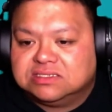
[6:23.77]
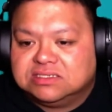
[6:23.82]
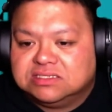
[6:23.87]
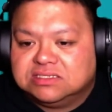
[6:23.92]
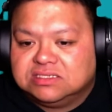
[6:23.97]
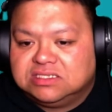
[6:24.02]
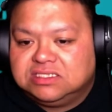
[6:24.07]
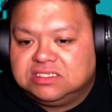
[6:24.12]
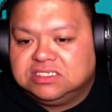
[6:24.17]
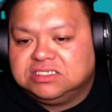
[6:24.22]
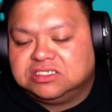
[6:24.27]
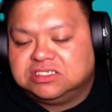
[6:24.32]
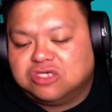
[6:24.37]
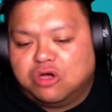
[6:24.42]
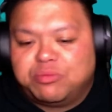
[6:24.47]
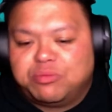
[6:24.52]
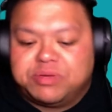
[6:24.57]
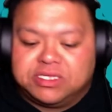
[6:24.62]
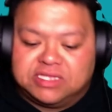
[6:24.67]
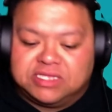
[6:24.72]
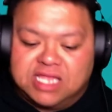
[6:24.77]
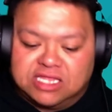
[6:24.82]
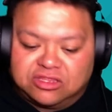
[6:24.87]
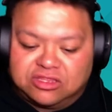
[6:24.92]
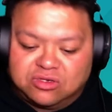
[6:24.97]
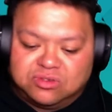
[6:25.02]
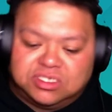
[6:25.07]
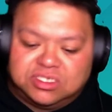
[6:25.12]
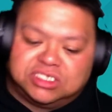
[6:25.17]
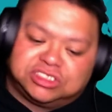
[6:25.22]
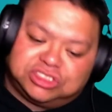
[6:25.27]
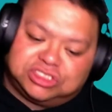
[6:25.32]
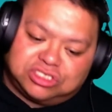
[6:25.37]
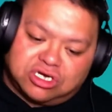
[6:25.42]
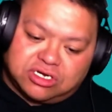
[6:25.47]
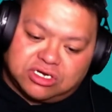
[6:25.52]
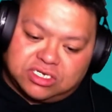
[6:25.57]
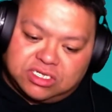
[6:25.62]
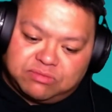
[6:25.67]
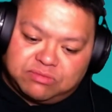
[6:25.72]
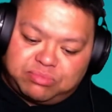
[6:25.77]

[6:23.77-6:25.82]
he's hoping that through his journey and